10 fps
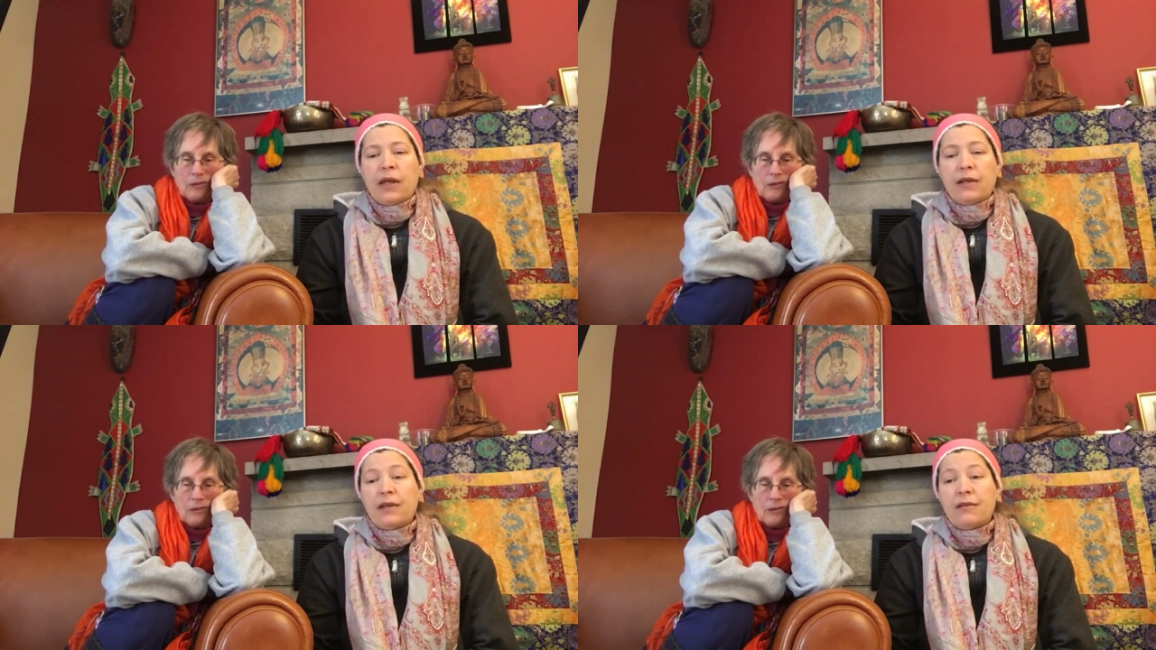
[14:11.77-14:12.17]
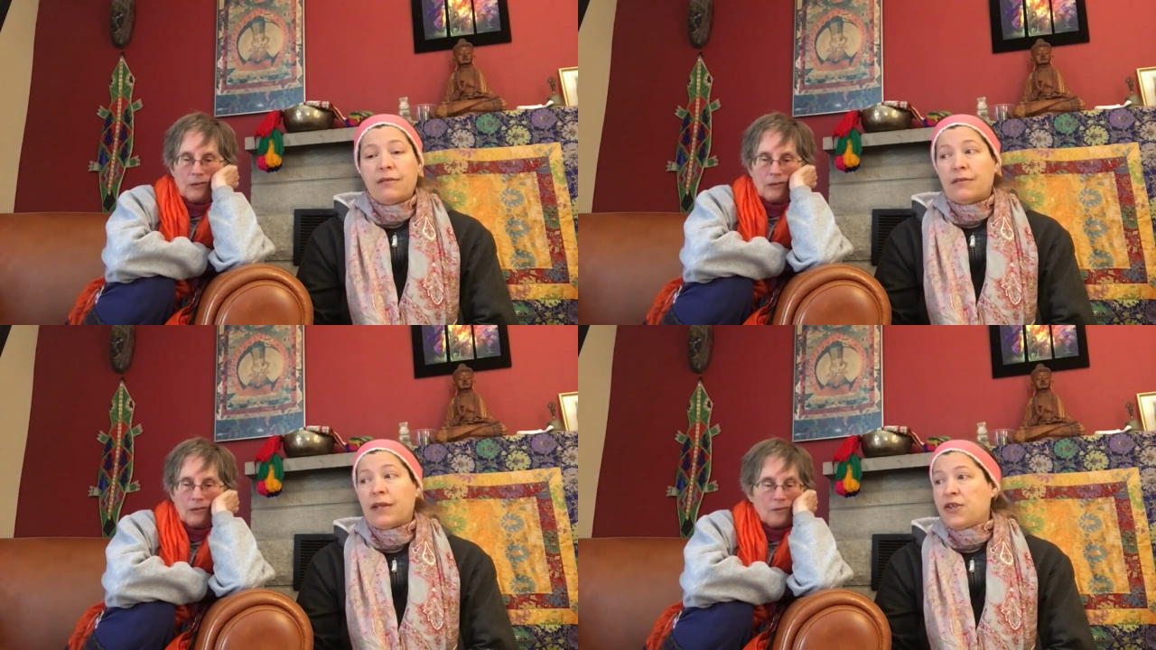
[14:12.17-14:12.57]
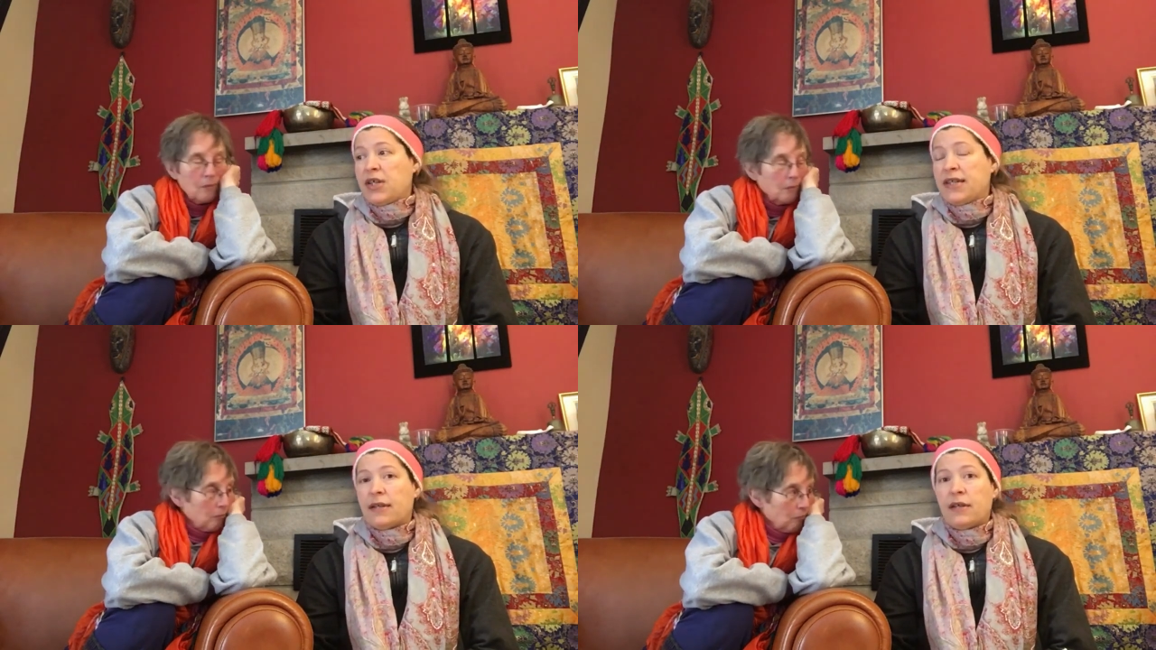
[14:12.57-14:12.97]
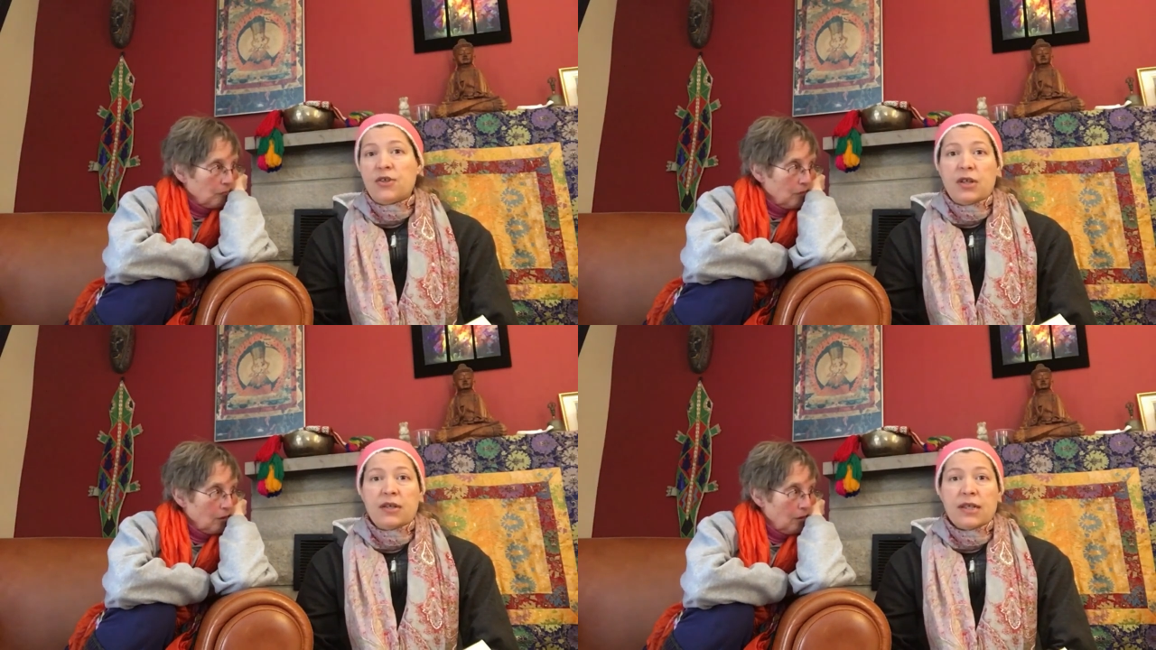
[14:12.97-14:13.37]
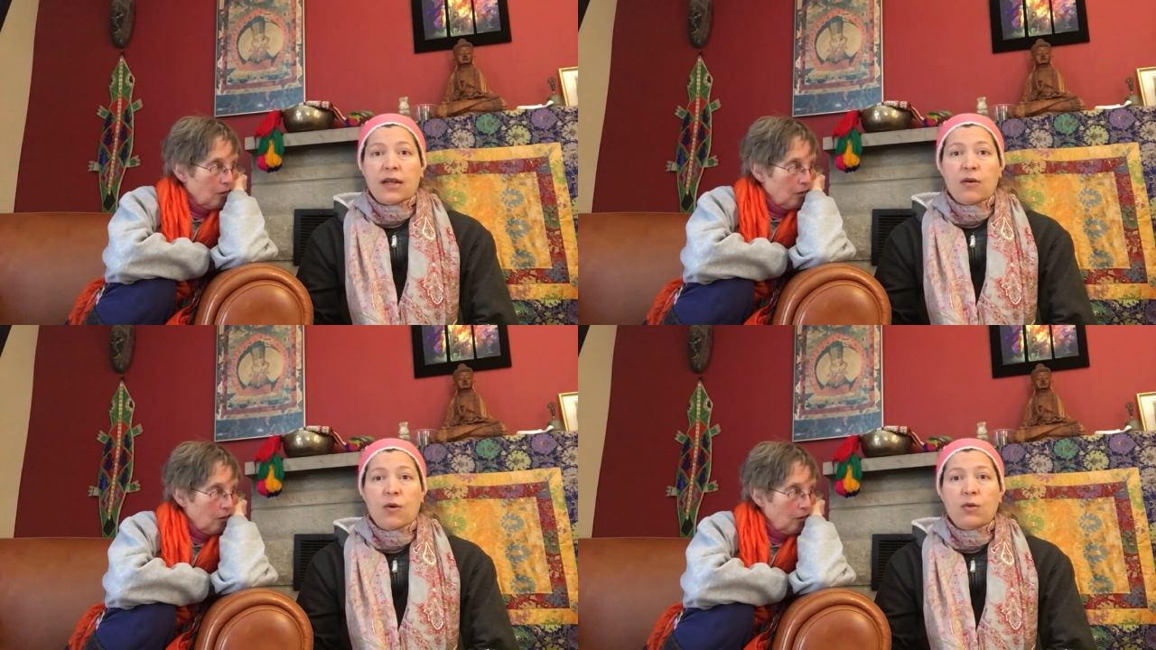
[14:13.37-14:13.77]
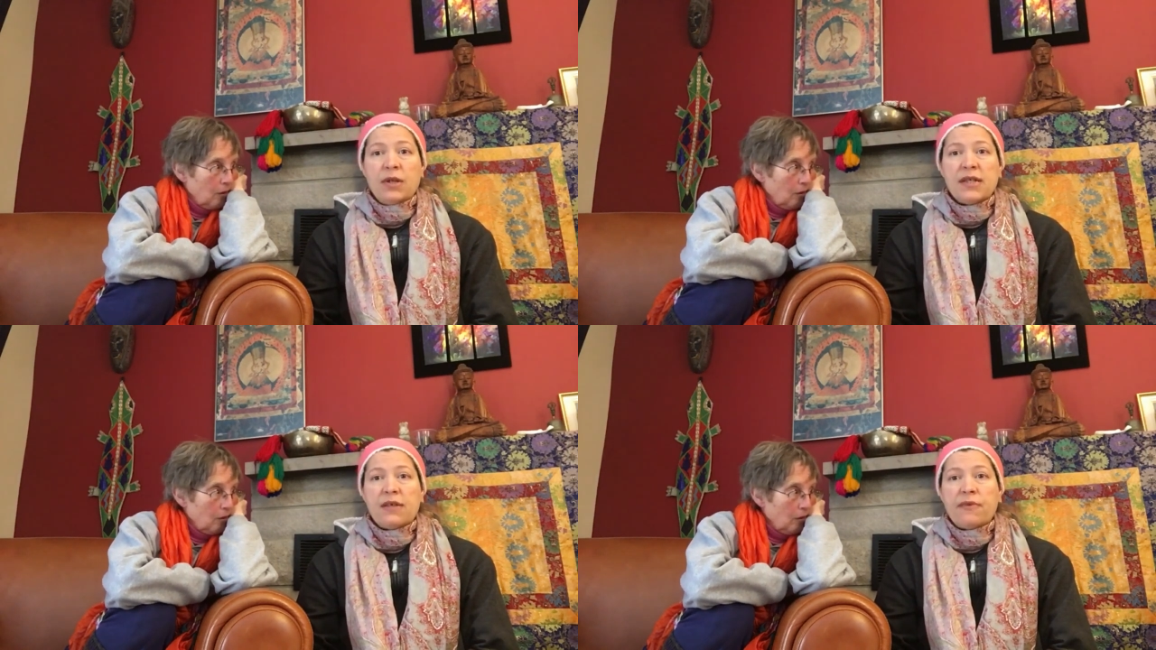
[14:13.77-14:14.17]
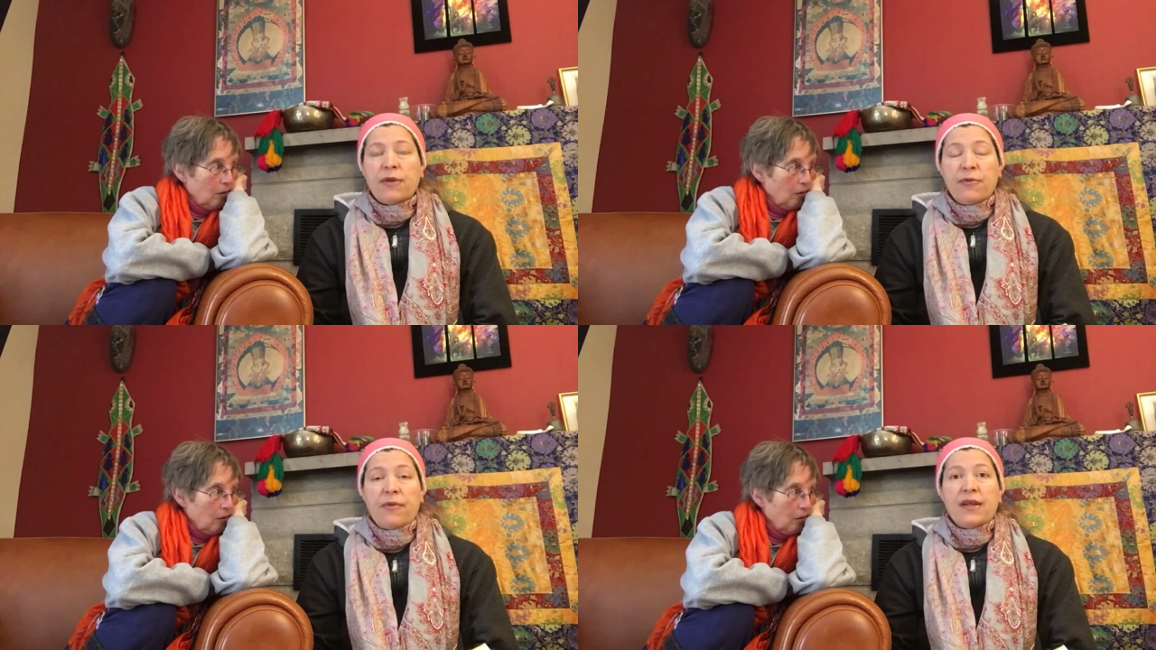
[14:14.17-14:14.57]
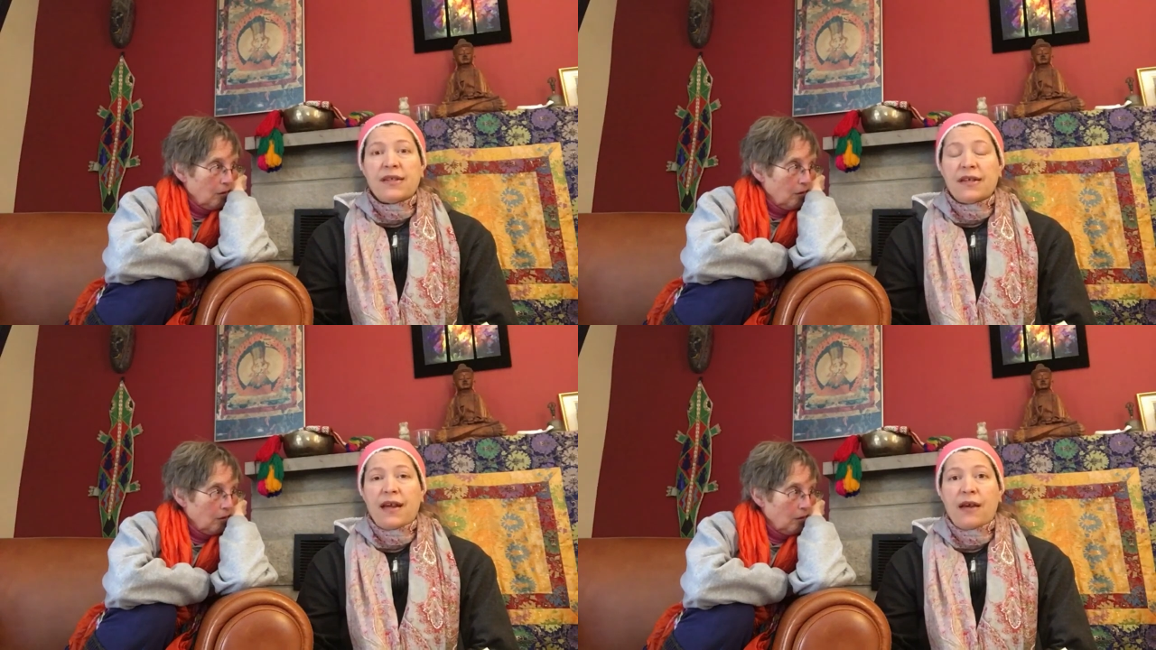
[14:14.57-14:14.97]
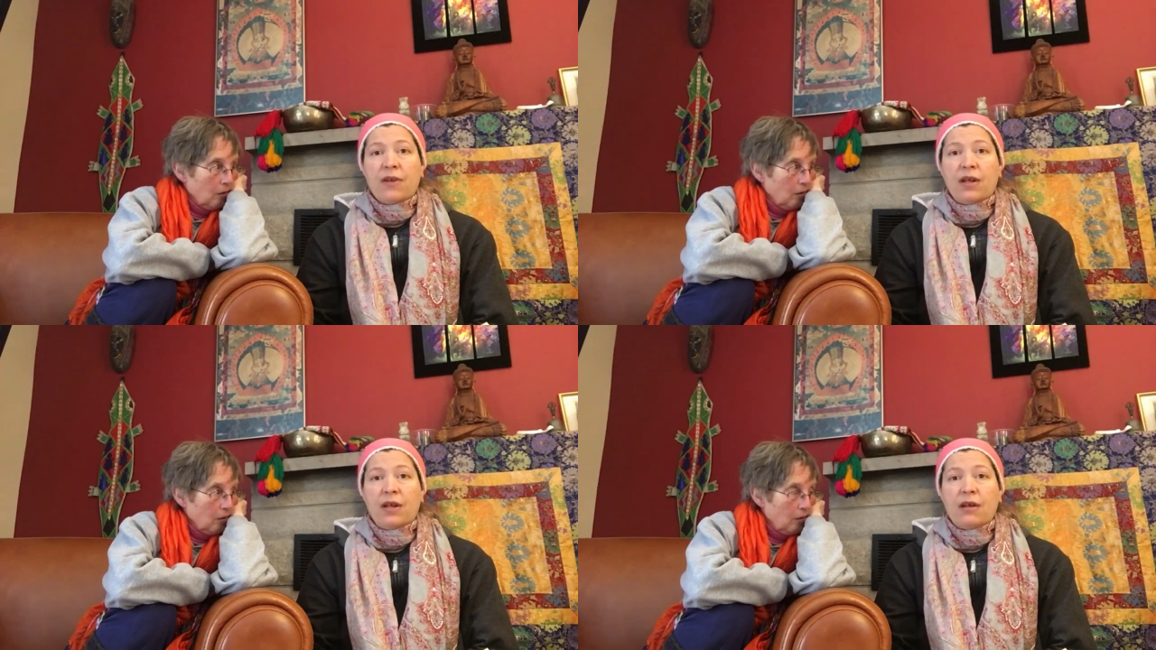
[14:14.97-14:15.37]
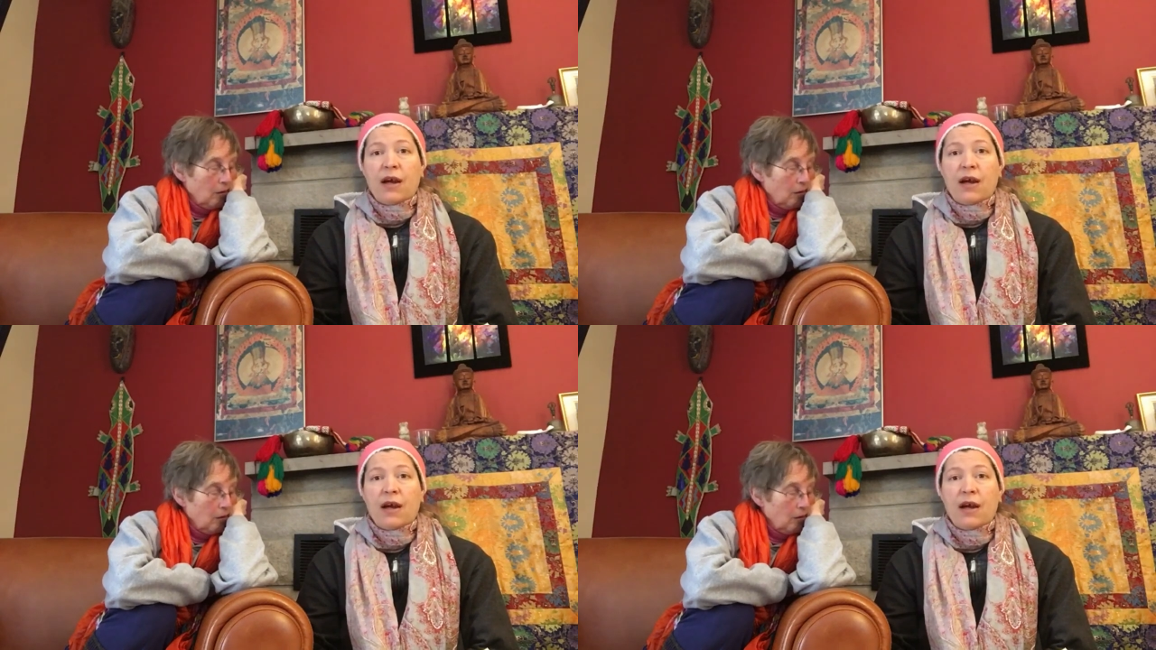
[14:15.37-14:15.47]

Speaker 1: and then, like she said, she's got a whole list of other things that haven't